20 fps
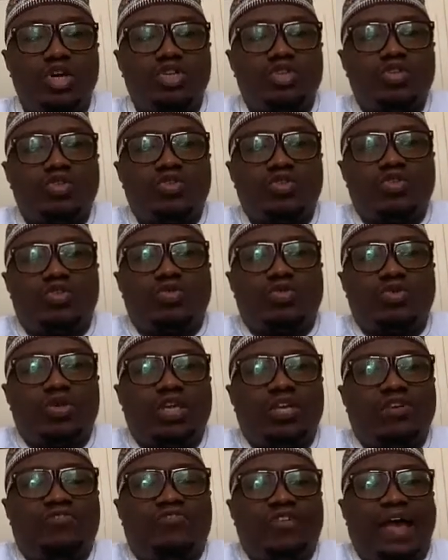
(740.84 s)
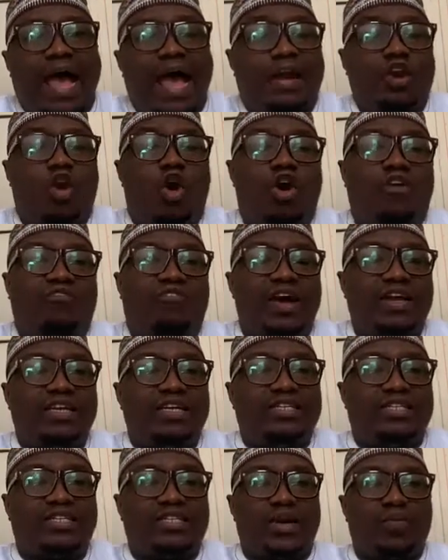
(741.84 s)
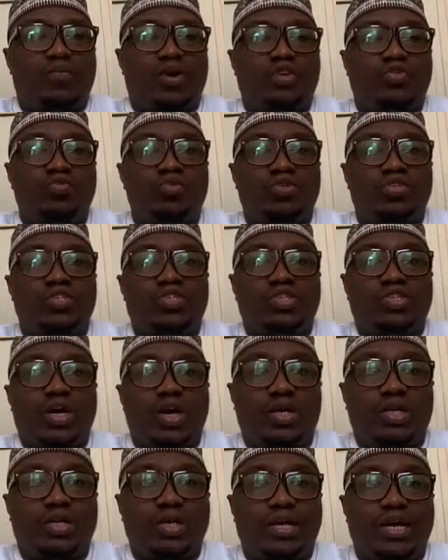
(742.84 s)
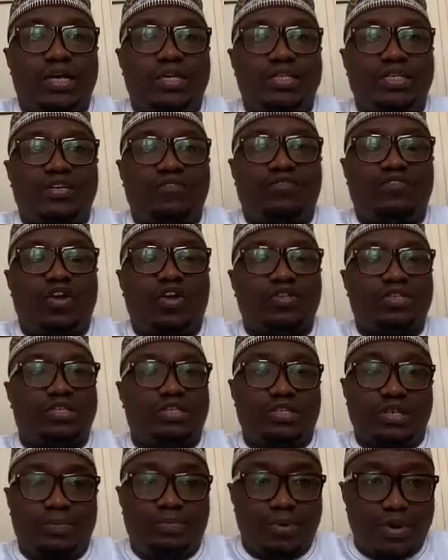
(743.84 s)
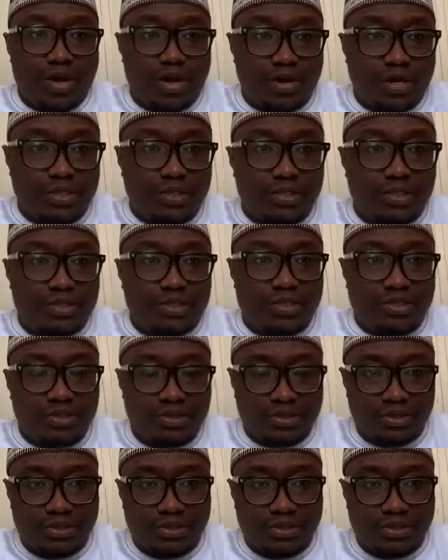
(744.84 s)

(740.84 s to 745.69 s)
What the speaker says: So if an orphan is someone who is young and they've lost their parents